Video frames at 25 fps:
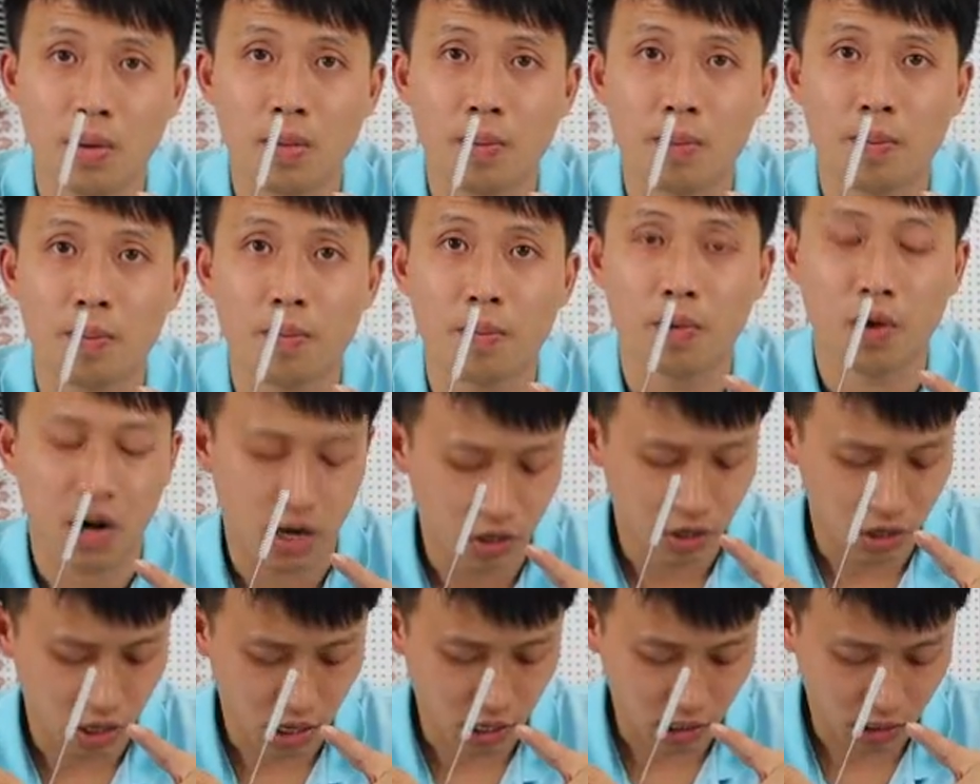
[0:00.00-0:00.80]
brush
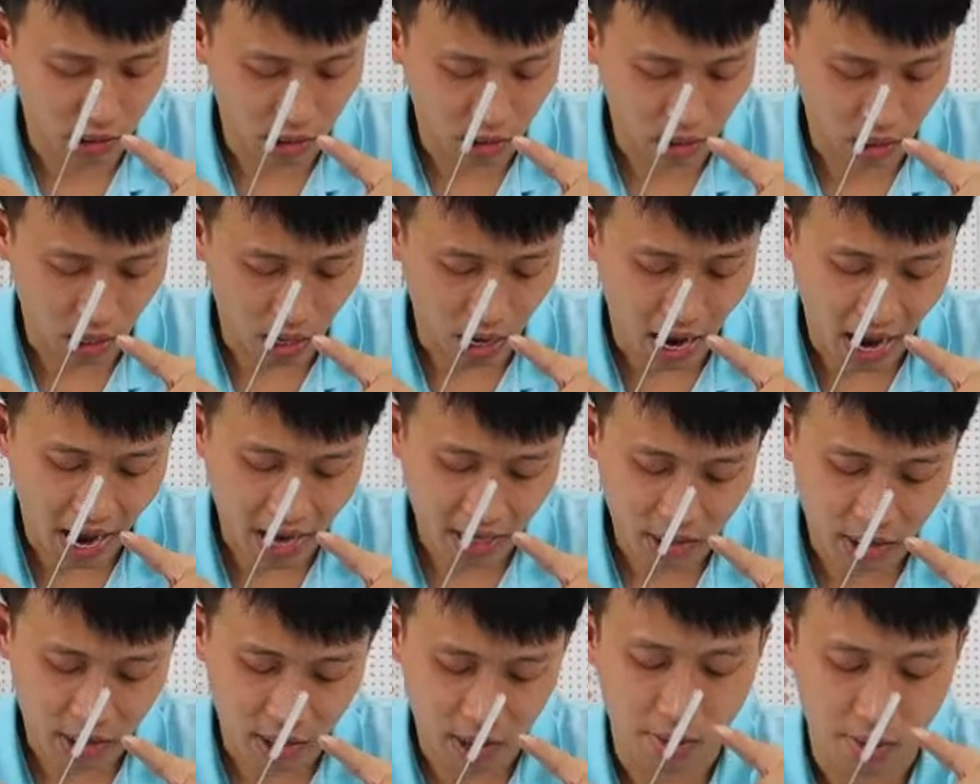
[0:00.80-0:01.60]
is the
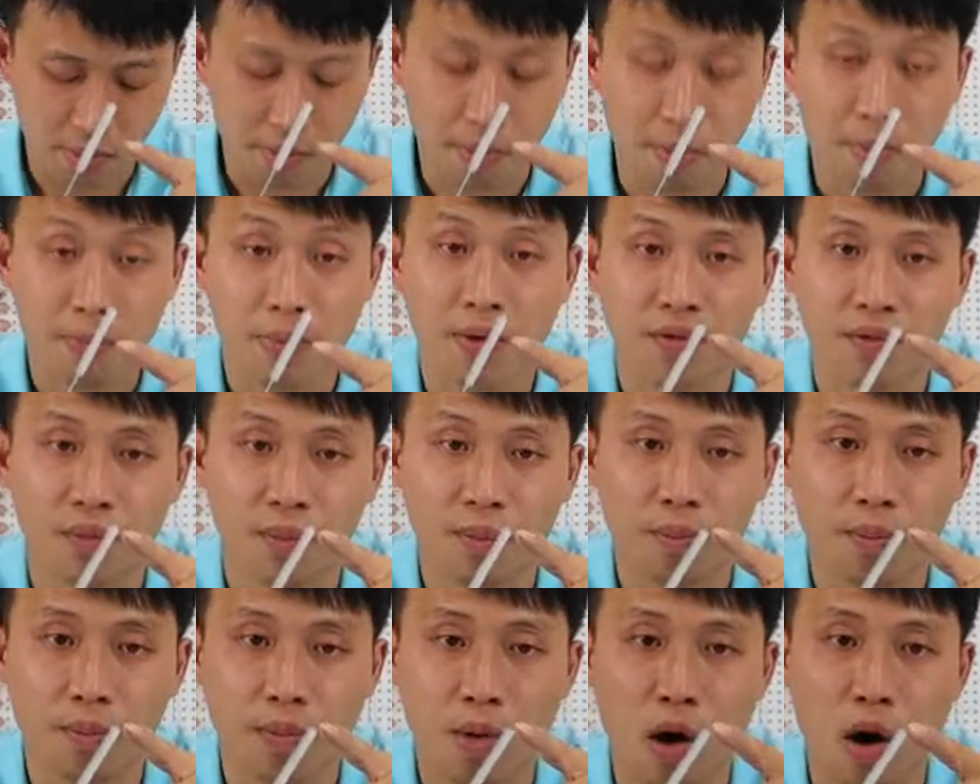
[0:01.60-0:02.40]
excellent
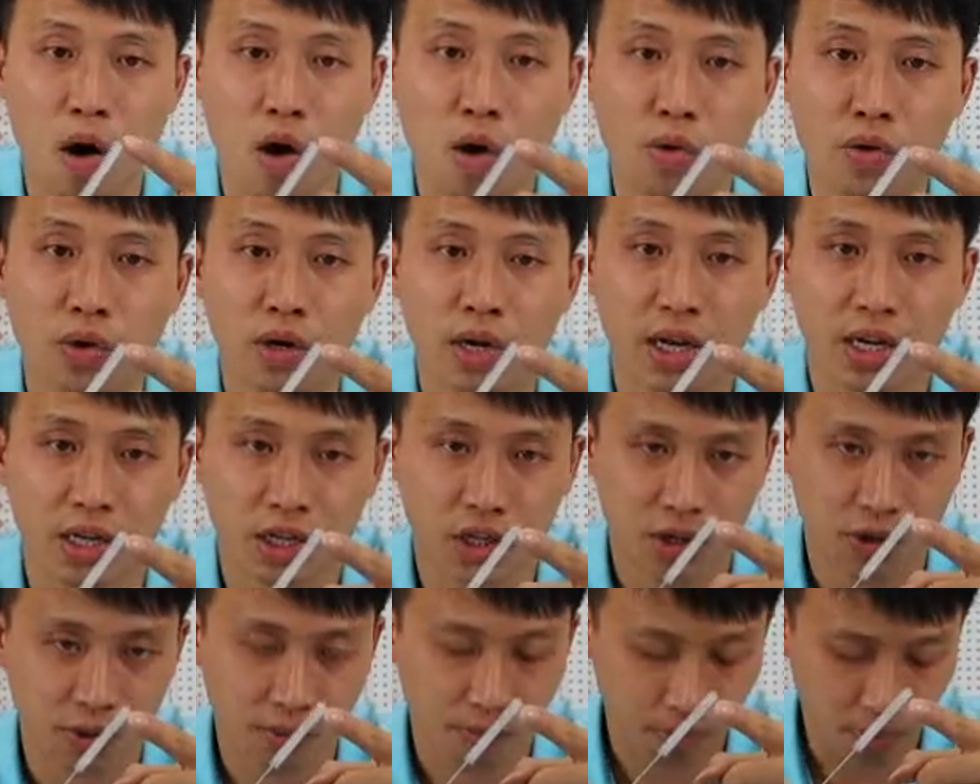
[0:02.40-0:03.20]

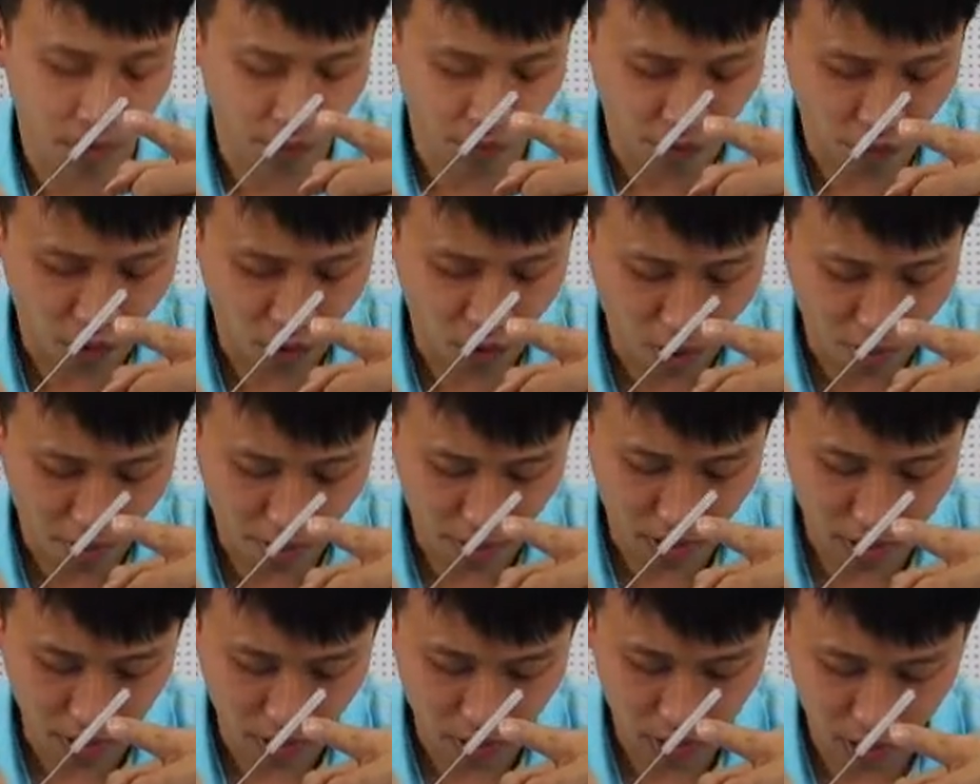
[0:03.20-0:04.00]
polish
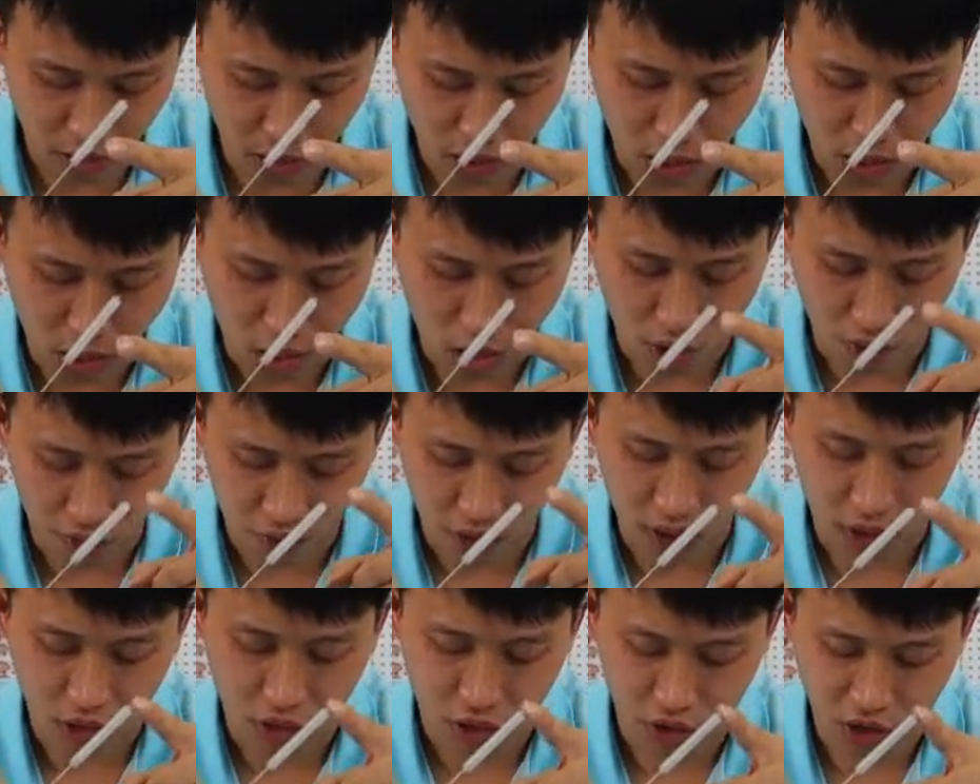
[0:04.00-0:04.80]
performance of
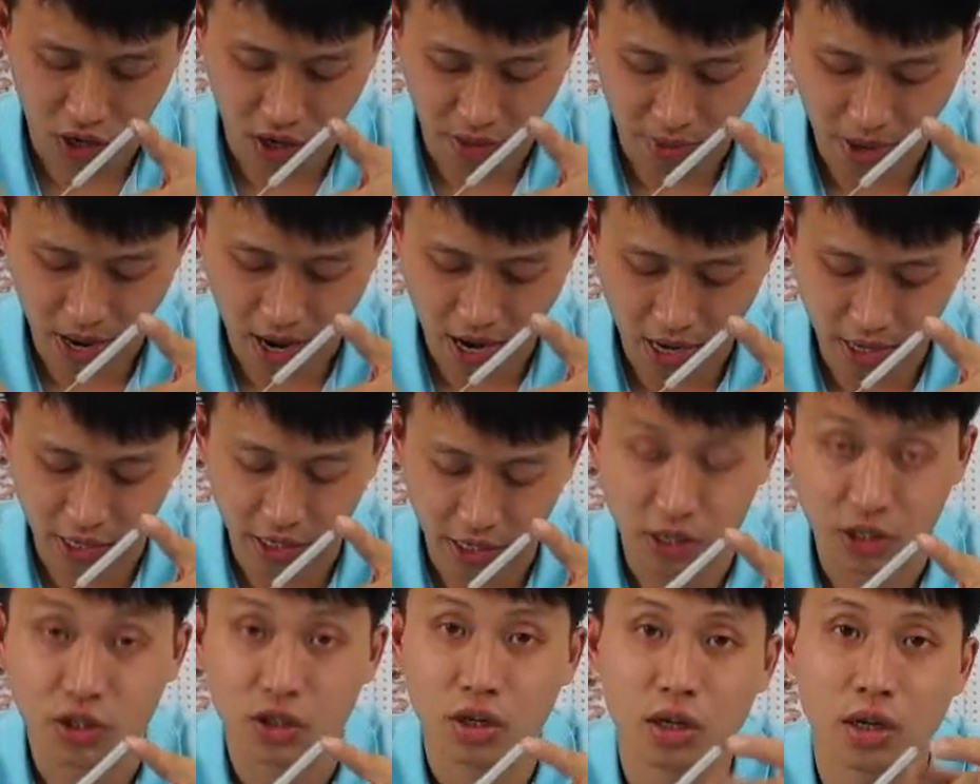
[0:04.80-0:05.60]
the sharp
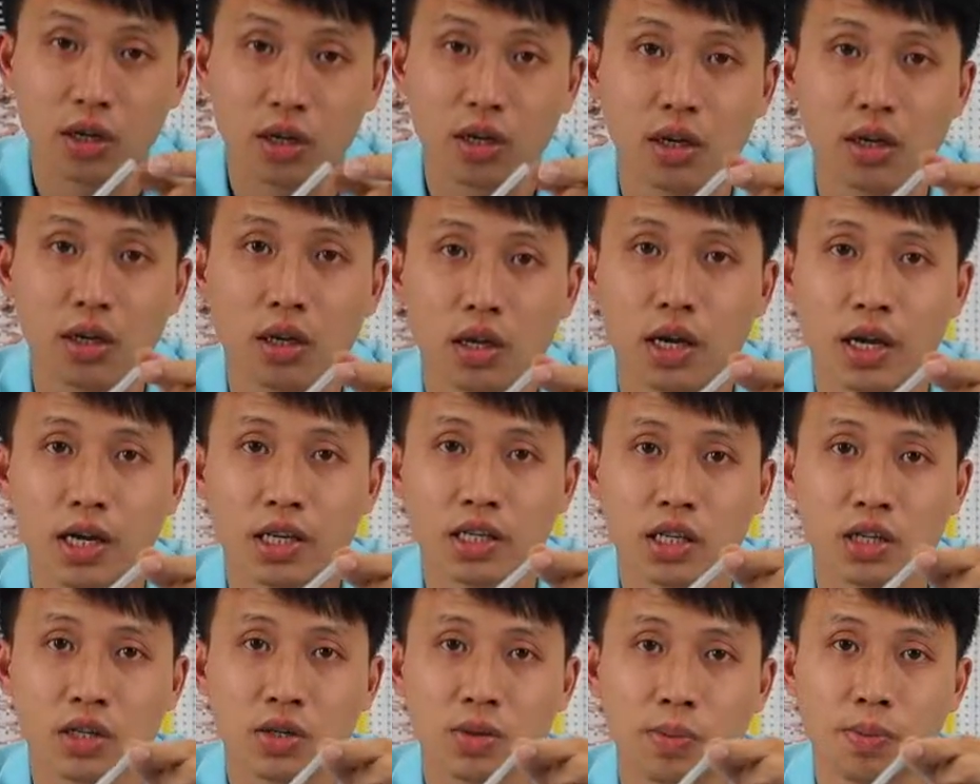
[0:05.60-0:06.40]
edge.
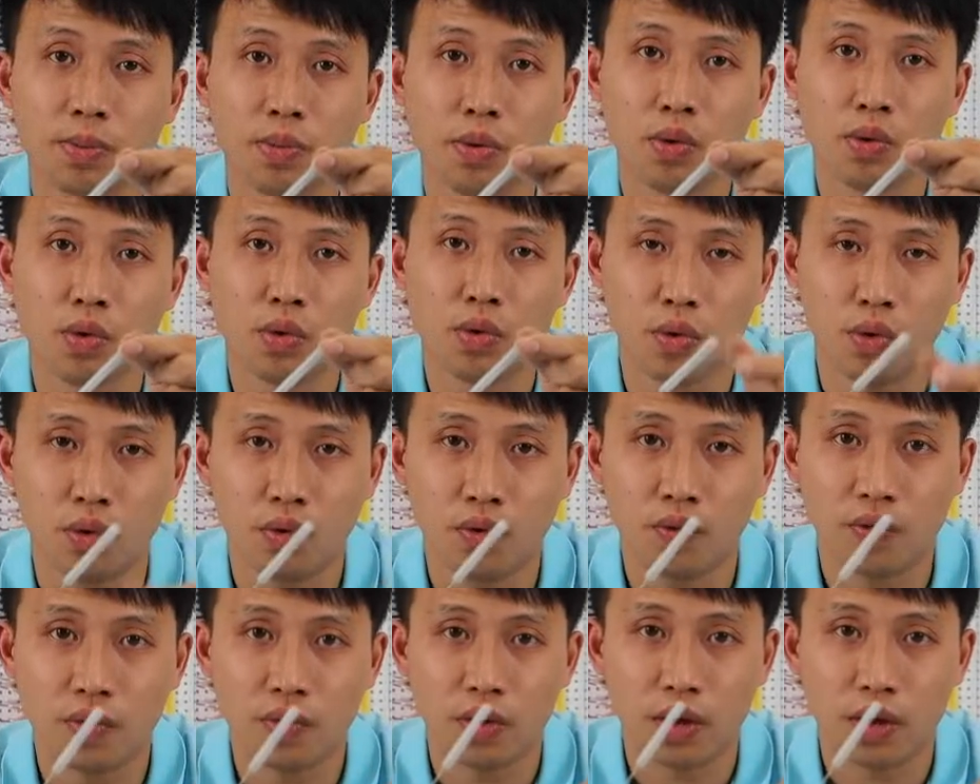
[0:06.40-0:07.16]
It's smooth,